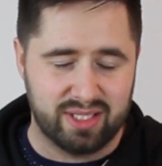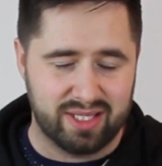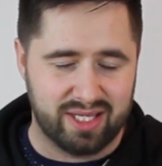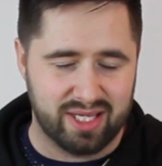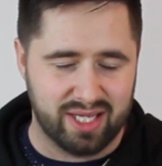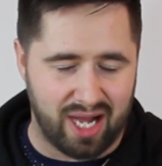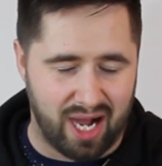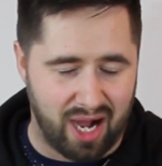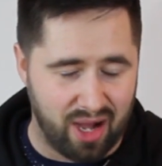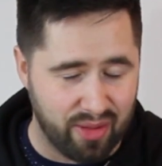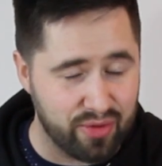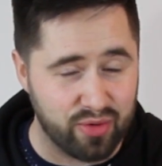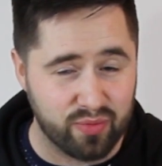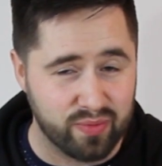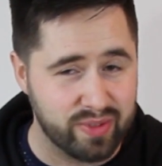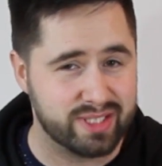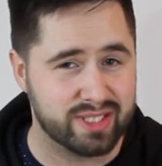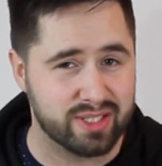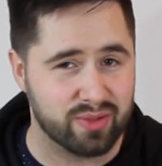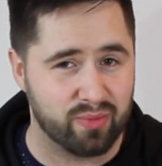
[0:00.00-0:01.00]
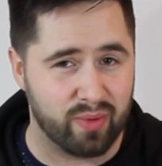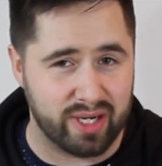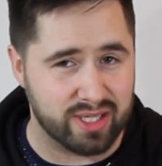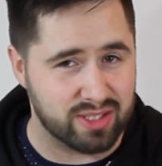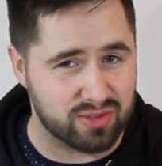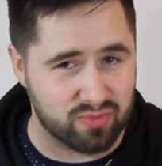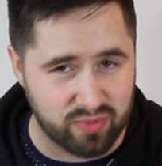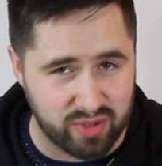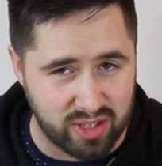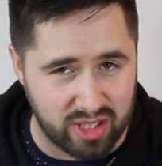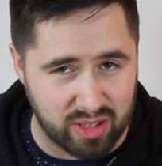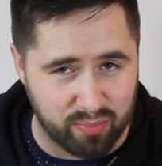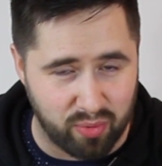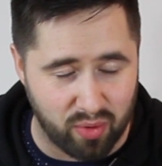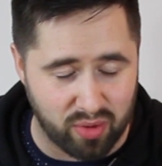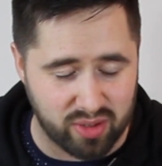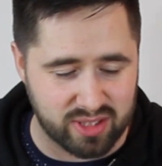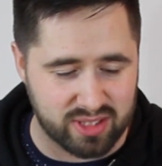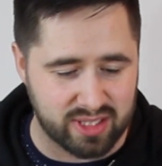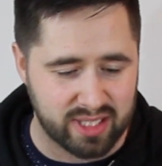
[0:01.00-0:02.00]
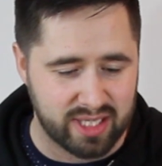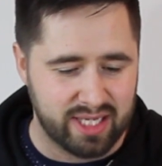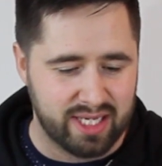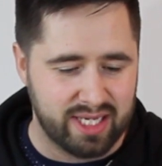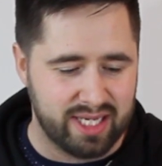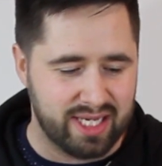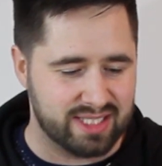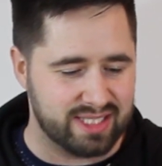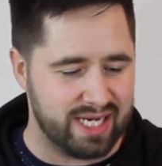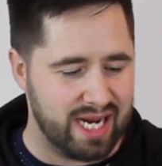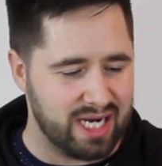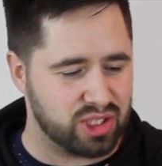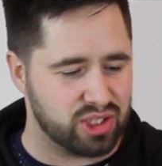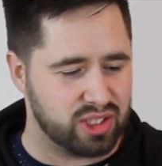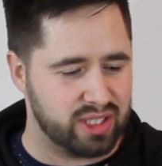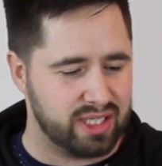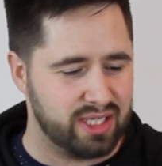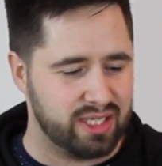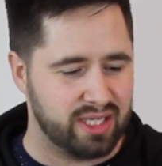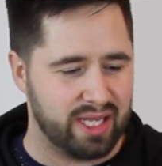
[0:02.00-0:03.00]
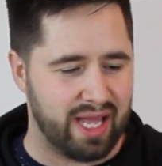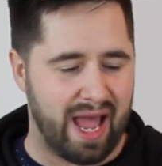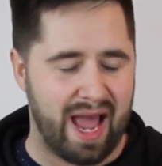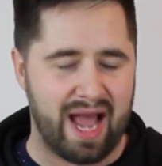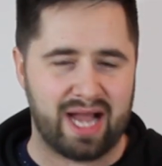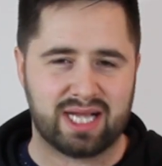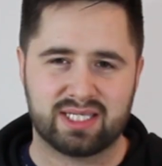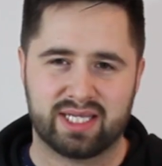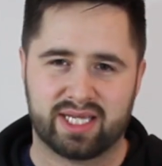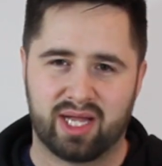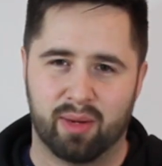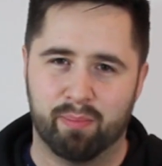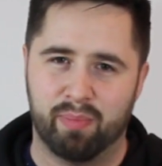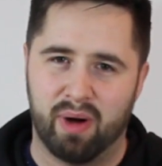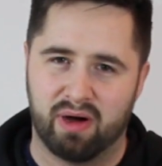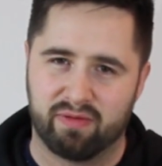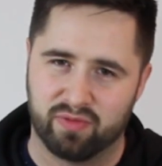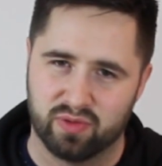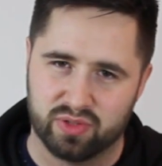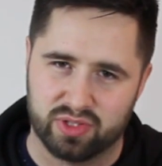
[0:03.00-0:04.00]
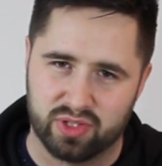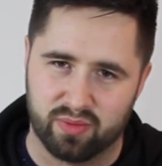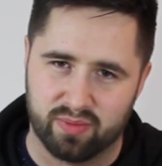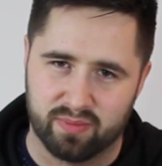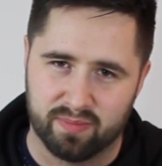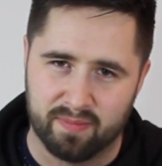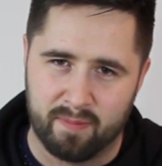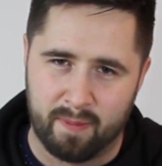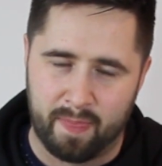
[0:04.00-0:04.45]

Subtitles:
the other reason why it's really important is it actually acts like a buffer zone.